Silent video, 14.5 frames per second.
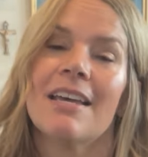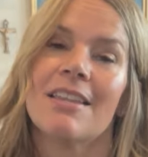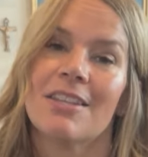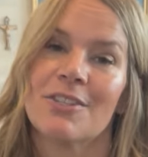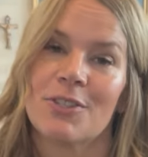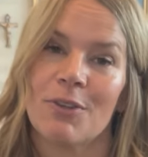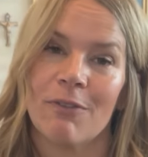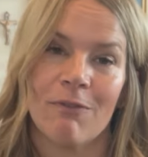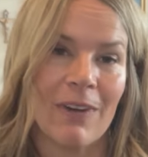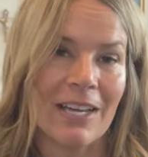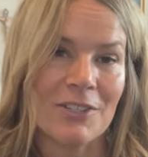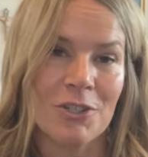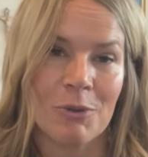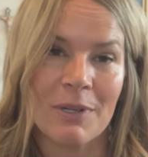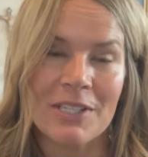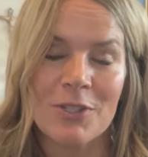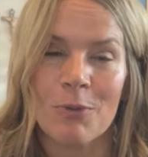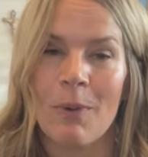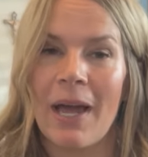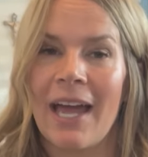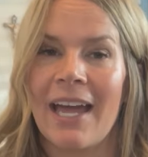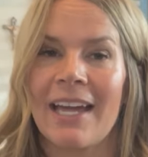this Faster Way
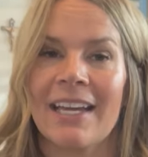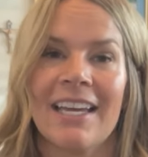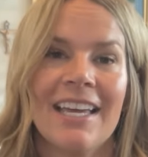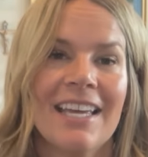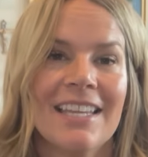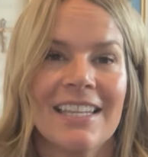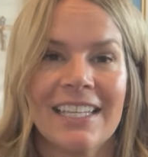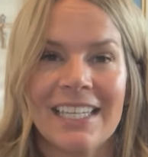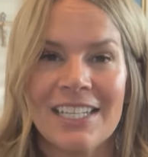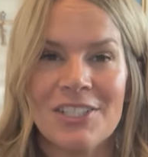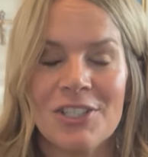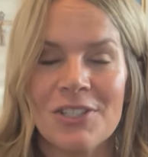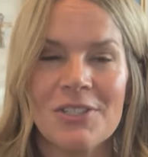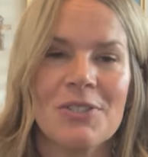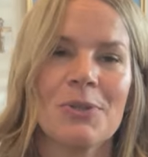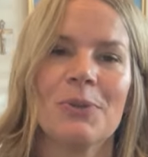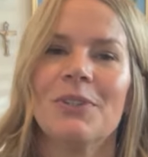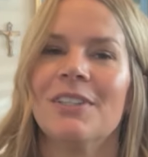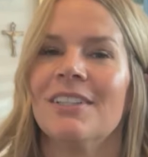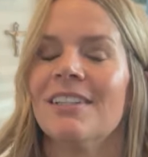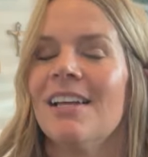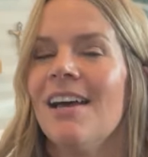swag, the kitchen
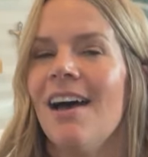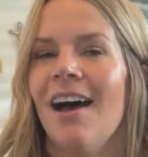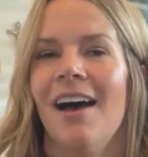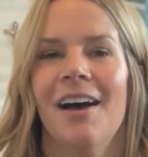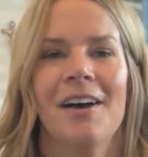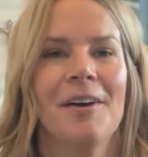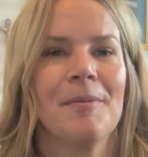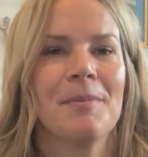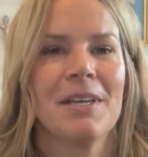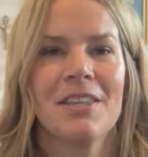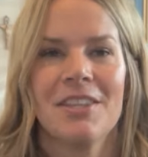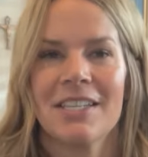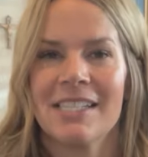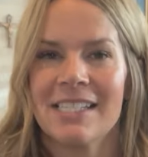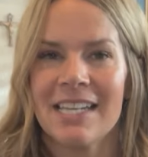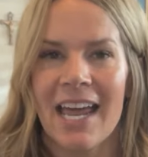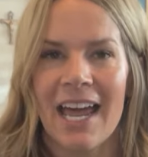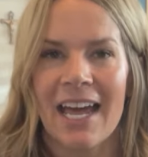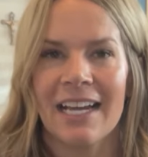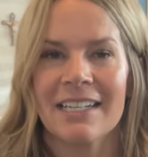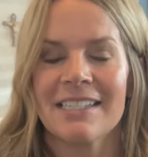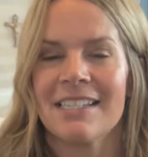tool, the
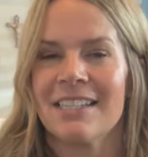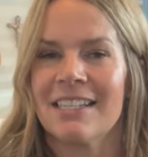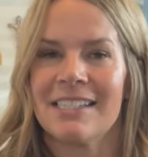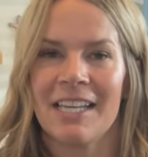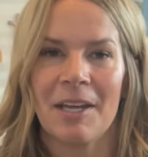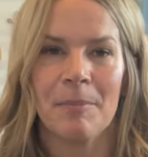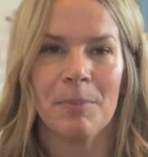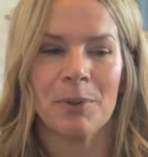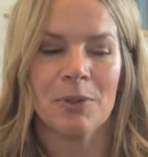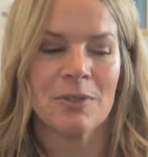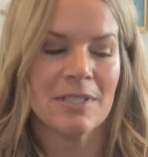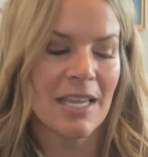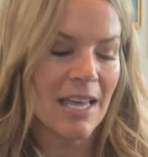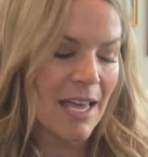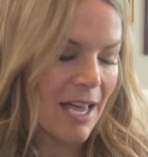snacks, the samples,